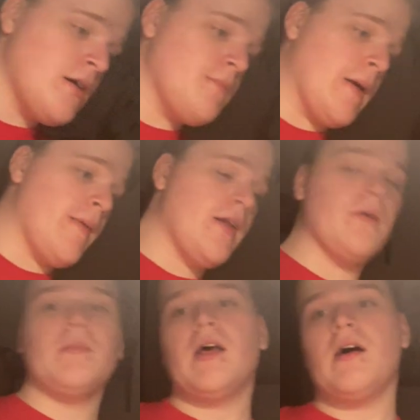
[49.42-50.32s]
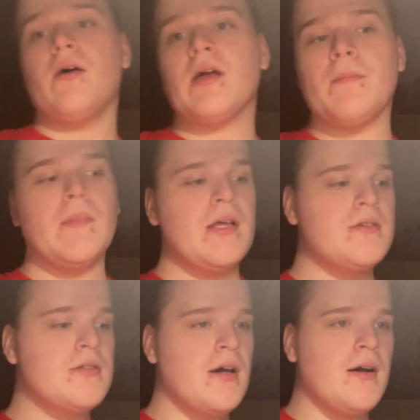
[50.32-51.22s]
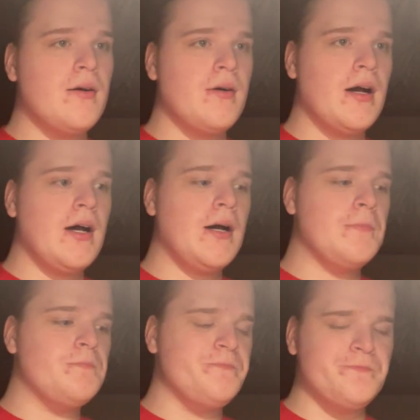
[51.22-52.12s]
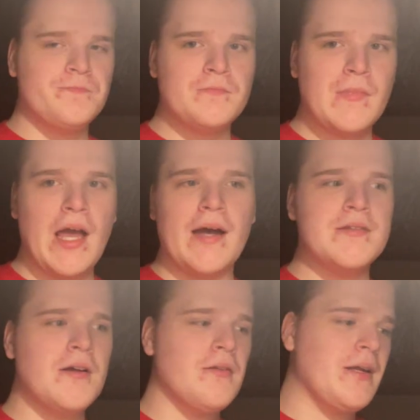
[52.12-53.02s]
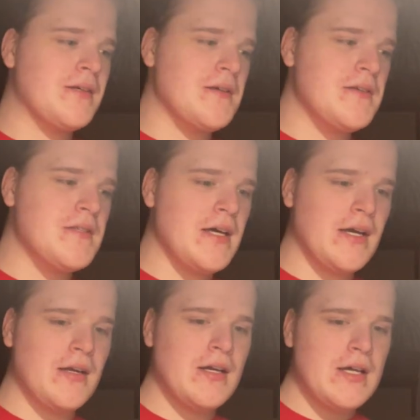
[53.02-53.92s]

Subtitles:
Maybe I don't. Okay, so yeah, I installed Linux on this thing.